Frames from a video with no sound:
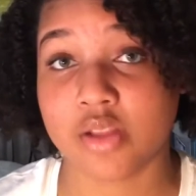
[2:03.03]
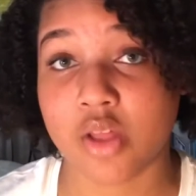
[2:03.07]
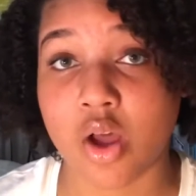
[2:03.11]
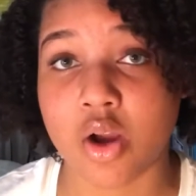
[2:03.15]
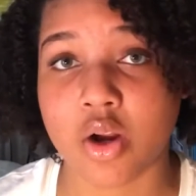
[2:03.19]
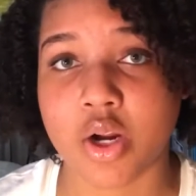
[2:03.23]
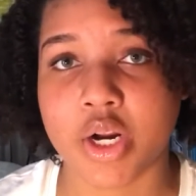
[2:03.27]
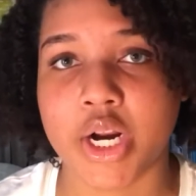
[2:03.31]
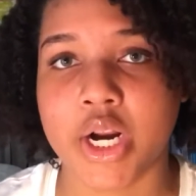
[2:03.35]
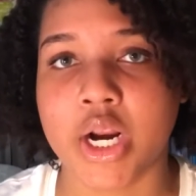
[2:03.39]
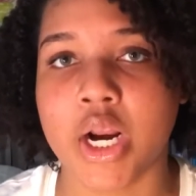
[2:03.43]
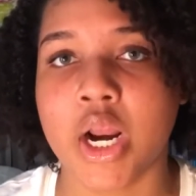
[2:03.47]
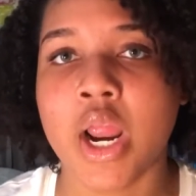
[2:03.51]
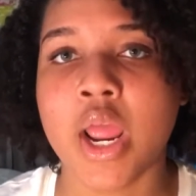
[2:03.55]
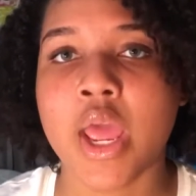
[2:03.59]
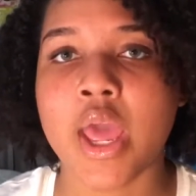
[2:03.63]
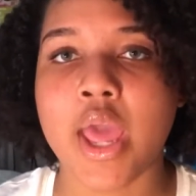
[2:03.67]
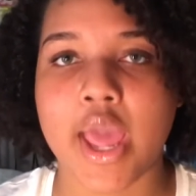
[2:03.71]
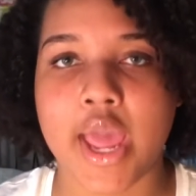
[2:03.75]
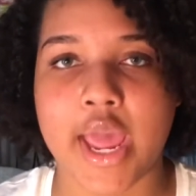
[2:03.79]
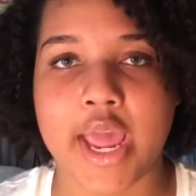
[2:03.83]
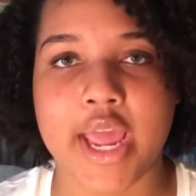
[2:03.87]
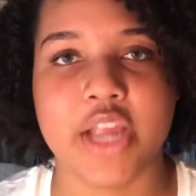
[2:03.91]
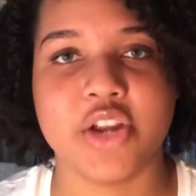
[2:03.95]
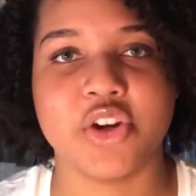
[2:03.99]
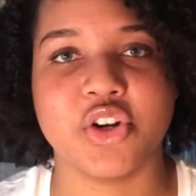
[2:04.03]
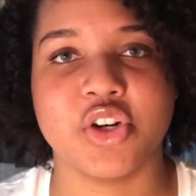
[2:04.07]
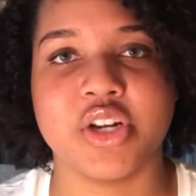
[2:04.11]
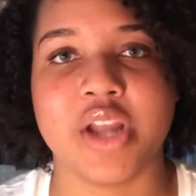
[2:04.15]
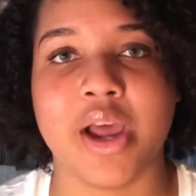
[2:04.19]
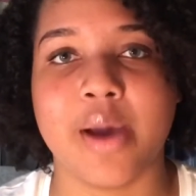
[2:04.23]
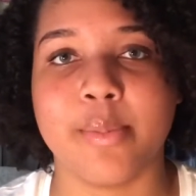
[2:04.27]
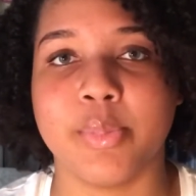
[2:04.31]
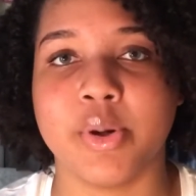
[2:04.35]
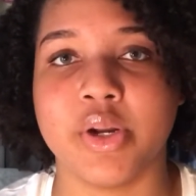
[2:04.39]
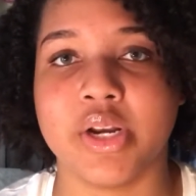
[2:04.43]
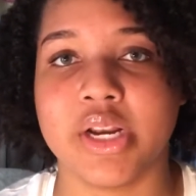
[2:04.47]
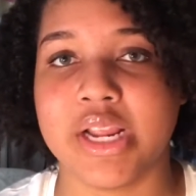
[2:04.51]
longer and you're
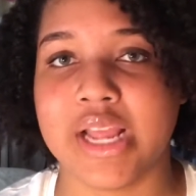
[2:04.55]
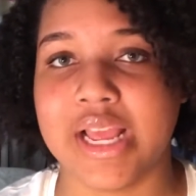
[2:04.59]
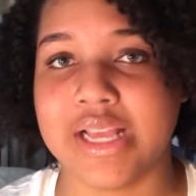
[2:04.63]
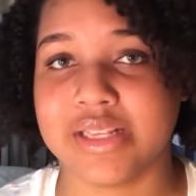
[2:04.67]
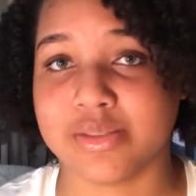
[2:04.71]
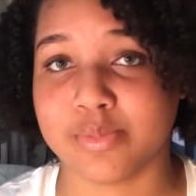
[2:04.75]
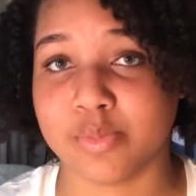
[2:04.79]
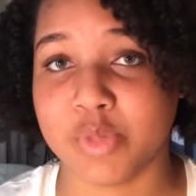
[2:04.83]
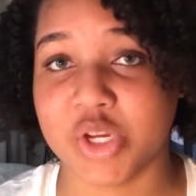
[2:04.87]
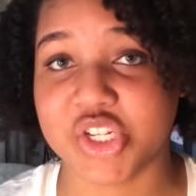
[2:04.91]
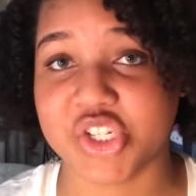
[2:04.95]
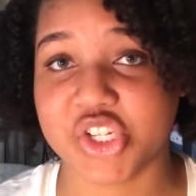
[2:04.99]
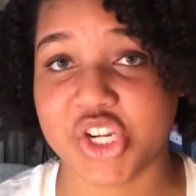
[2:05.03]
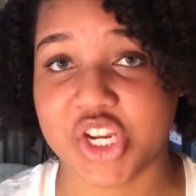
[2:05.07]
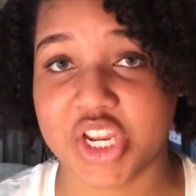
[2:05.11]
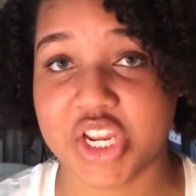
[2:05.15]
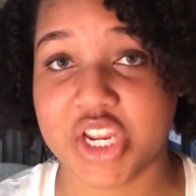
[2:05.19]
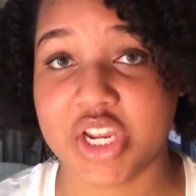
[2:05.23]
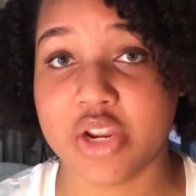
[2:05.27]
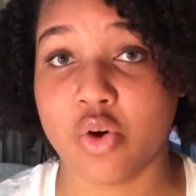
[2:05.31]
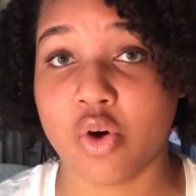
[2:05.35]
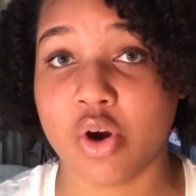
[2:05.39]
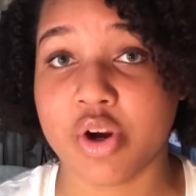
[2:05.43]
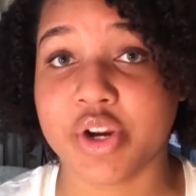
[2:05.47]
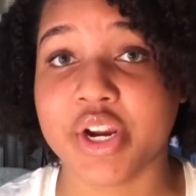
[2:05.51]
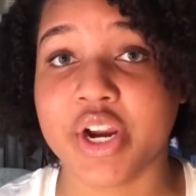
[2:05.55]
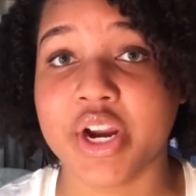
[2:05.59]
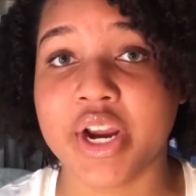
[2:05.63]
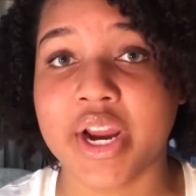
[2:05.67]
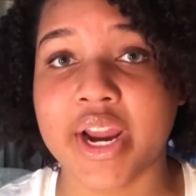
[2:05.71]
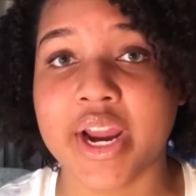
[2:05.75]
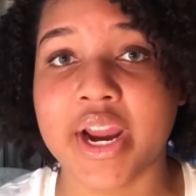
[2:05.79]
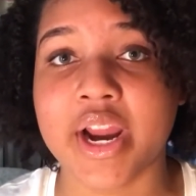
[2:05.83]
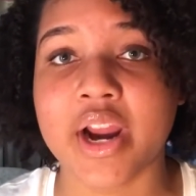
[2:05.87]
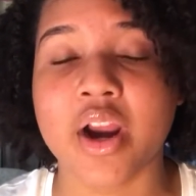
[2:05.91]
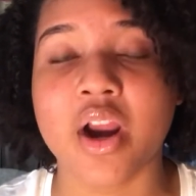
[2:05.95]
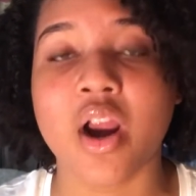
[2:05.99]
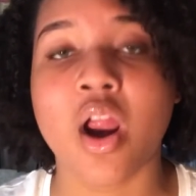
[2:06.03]
not putting as much heat on your
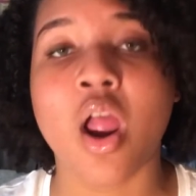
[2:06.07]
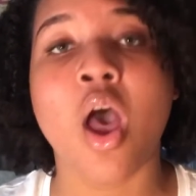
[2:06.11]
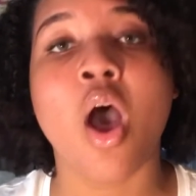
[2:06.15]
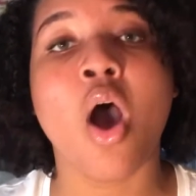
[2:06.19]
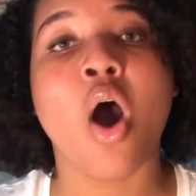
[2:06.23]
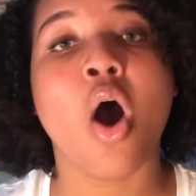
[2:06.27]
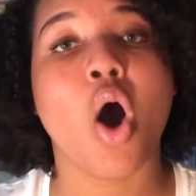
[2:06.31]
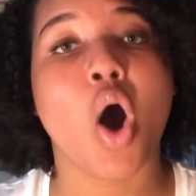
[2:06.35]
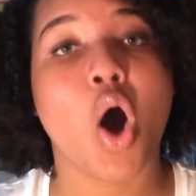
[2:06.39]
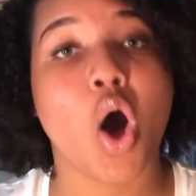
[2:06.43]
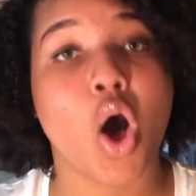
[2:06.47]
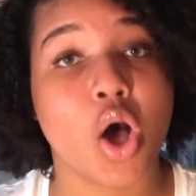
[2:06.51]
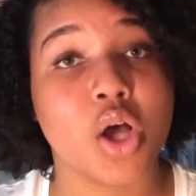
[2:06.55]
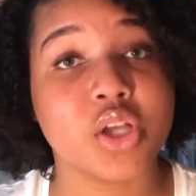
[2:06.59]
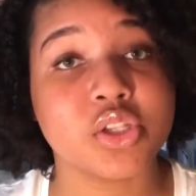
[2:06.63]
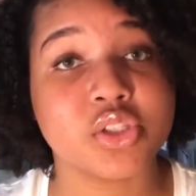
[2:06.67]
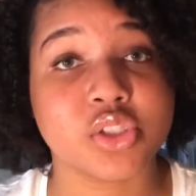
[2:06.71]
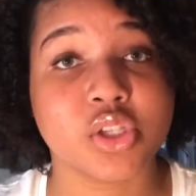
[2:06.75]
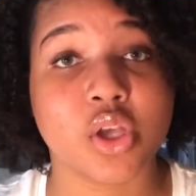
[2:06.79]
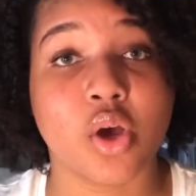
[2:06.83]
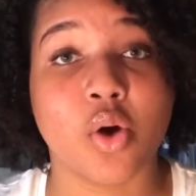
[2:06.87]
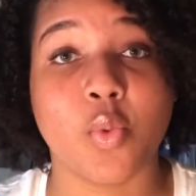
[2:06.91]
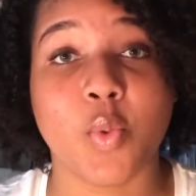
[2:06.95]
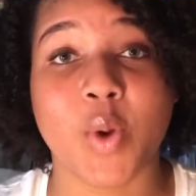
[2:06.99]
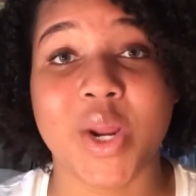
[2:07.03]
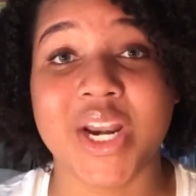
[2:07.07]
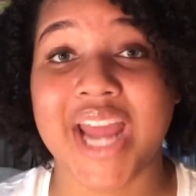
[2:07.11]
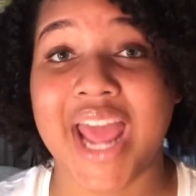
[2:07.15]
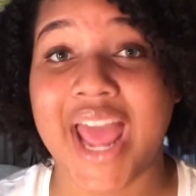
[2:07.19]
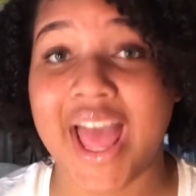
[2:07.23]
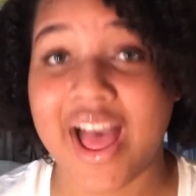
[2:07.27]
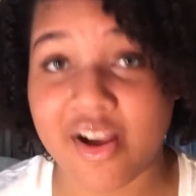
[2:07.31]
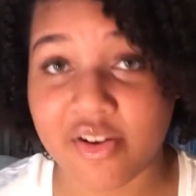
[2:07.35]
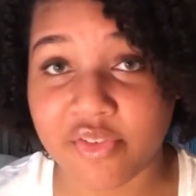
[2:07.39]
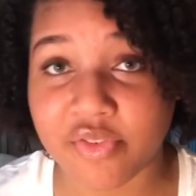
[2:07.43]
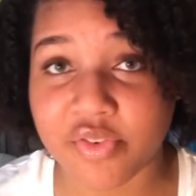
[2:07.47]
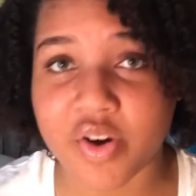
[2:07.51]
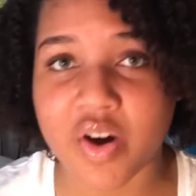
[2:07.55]
hair. Also,
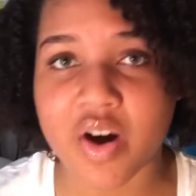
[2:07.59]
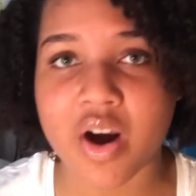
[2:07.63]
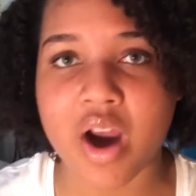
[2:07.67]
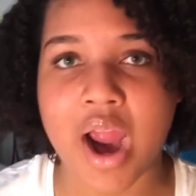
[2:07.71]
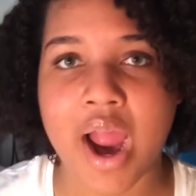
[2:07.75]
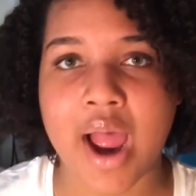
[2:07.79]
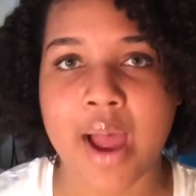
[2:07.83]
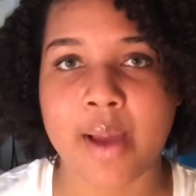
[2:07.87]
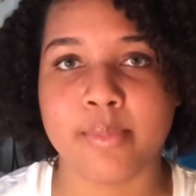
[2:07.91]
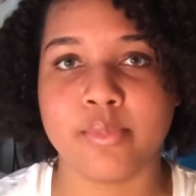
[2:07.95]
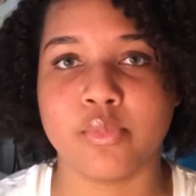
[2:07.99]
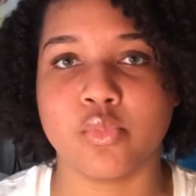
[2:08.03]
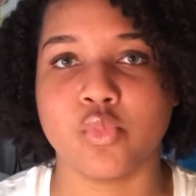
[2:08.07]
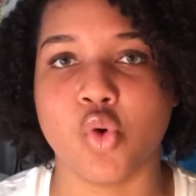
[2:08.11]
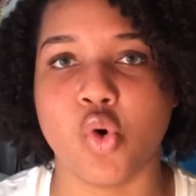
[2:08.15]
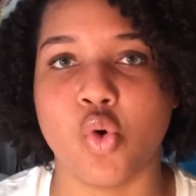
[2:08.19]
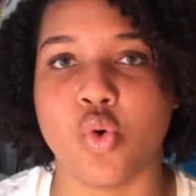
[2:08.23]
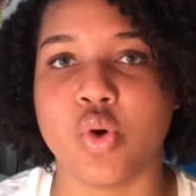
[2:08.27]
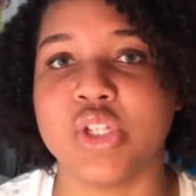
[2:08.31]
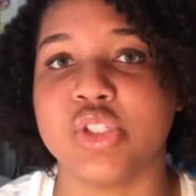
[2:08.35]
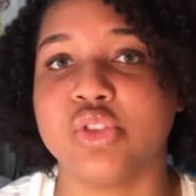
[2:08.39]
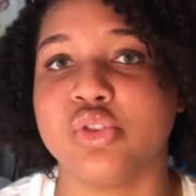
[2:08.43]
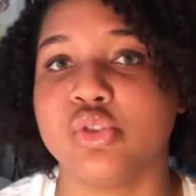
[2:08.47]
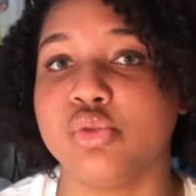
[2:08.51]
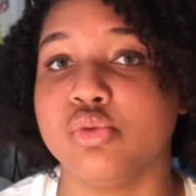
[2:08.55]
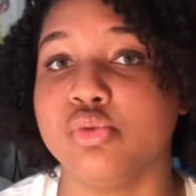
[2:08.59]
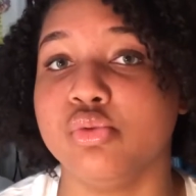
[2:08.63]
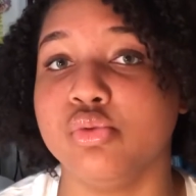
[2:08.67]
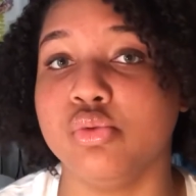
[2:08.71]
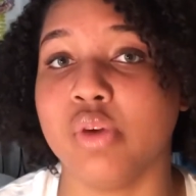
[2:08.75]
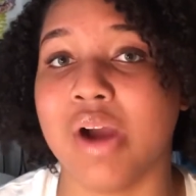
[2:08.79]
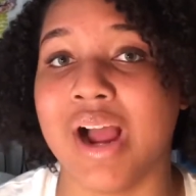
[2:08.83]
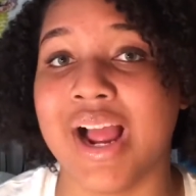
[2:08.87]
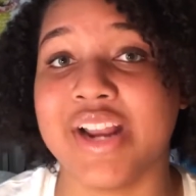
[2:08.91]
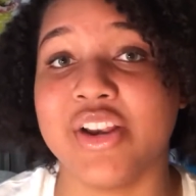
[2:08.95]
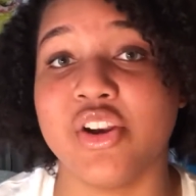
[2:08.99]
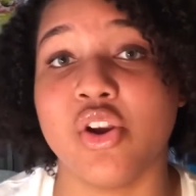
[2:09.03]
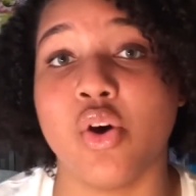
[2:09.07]
whenever I
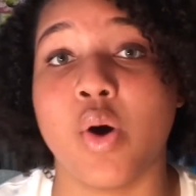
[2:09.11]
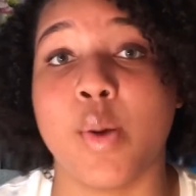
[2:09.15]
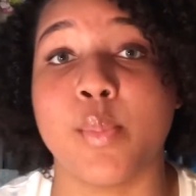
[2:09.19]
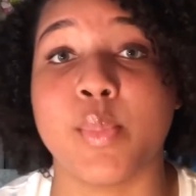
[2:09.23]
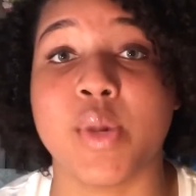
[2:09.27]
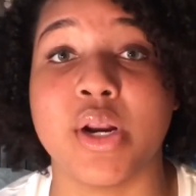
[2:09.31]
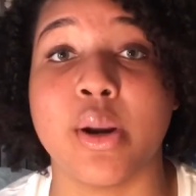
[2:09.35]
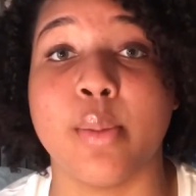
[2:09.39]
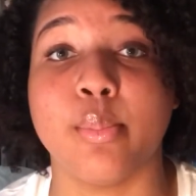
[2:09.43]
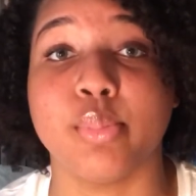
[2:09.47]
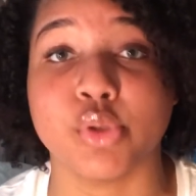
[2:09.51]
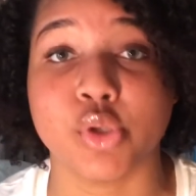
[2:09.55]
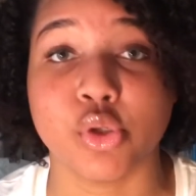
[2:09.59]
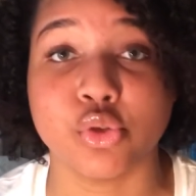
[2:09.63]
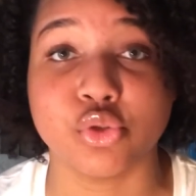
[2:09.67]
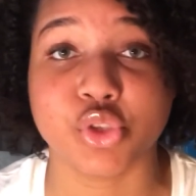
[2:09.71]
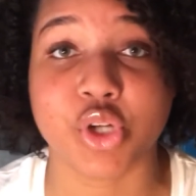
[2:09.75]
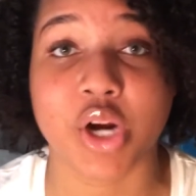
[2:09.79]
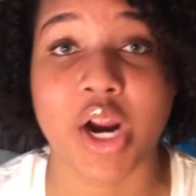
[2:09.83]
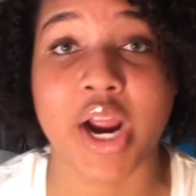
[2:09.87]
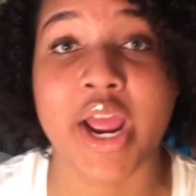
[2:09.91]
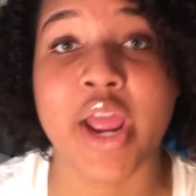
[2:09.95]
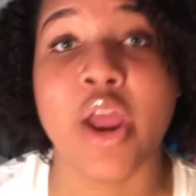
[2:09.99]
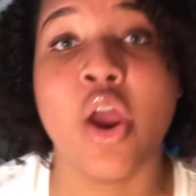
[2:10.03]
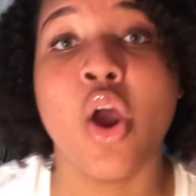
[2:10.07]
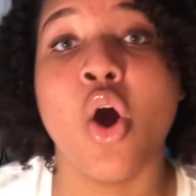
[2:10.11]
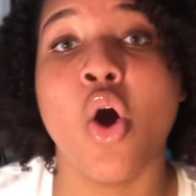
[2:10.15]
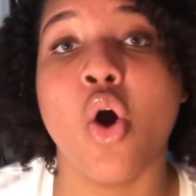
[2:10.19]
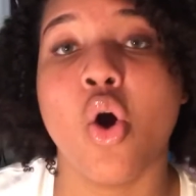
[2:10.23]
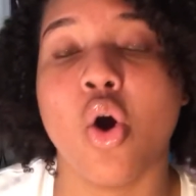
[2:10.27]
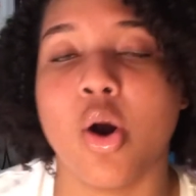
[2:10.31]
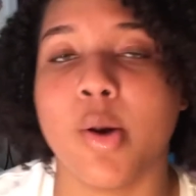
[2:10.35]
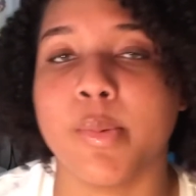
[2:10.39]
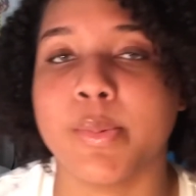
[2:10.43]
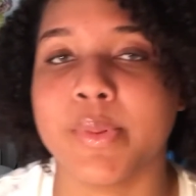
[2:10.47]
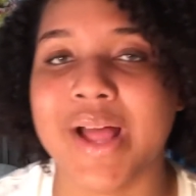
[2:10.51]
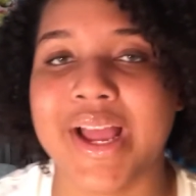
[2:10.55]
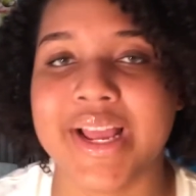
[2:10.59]
know I'm going to blow dry
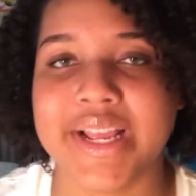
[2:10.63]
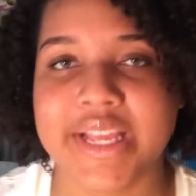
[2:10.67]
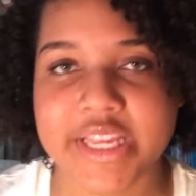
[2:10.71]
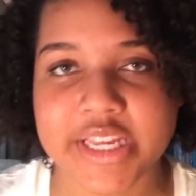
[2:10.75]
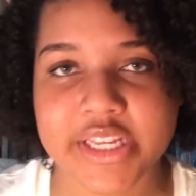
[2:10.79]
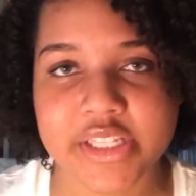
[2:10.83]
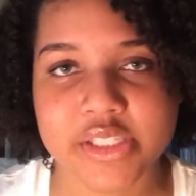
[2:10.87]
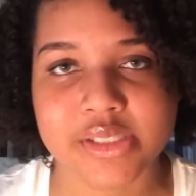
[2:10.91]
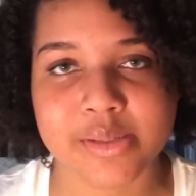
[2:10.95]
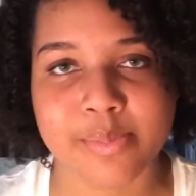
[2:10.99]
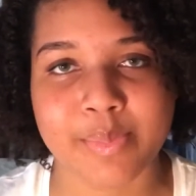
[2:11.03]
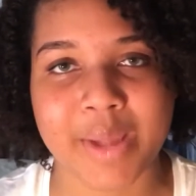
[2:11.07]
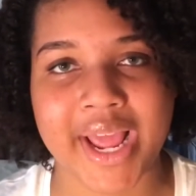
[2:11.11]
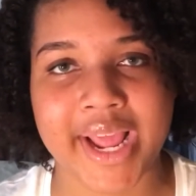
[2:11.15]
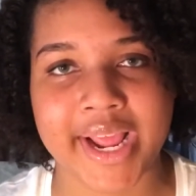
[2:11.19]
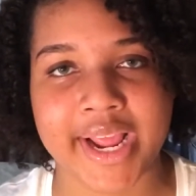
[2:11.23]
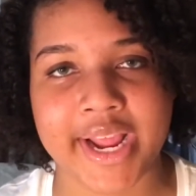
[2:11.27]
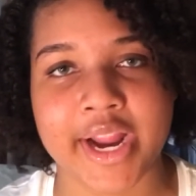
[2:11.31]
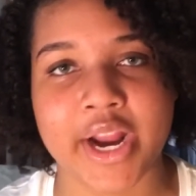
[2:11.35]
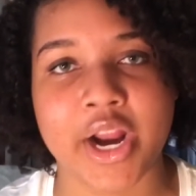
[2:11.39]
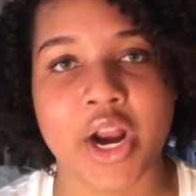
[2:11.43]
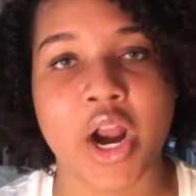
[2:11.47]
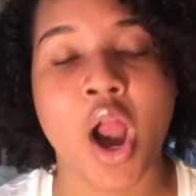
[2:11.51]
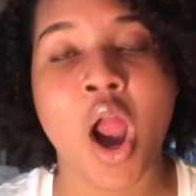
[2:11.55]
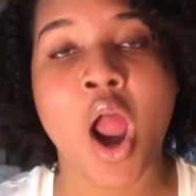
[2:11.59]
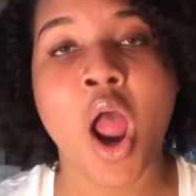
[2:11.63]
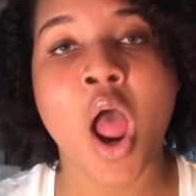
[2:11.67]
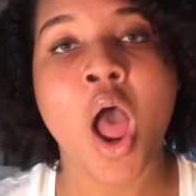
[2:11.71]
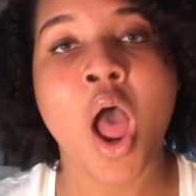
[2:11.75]
or apply heat to my hair,